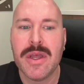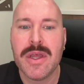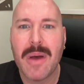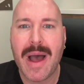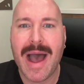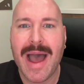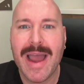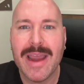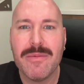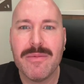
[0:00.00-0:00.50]
So
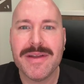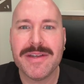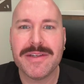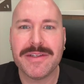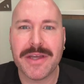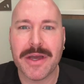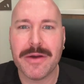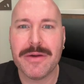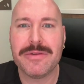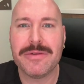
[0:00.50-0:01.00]
I
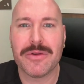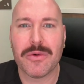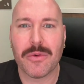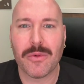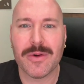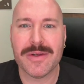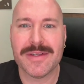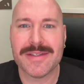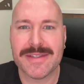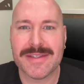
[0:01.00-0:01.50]
would go
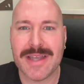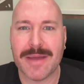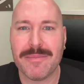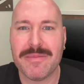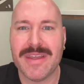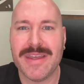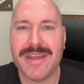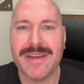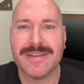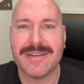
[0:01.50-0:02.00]
towards
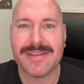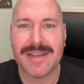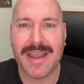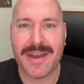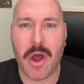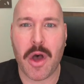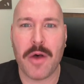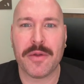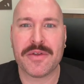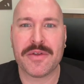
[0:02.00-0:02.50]

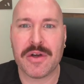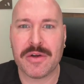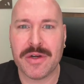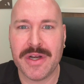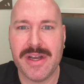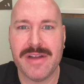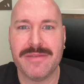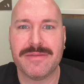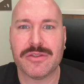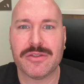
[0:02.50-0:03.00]
an
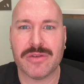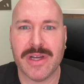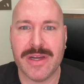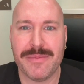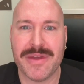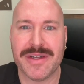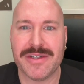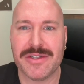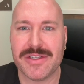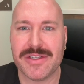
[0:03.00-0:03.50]
alternative
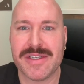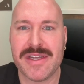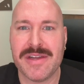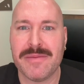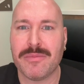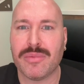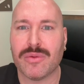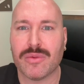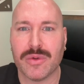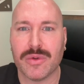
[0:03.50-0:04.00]
treatment just to
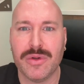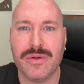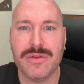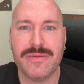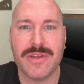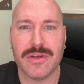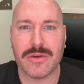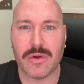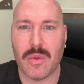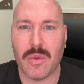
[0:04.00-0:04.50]

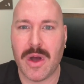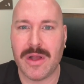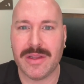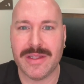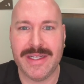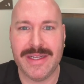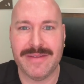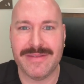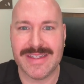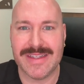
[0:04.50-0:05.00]
improve the
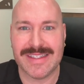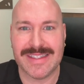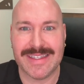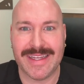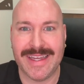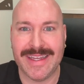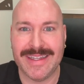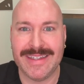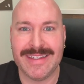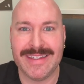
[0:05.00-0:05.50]
quality of the
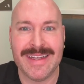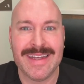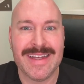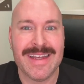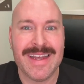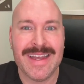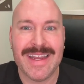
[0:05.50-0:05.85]
skin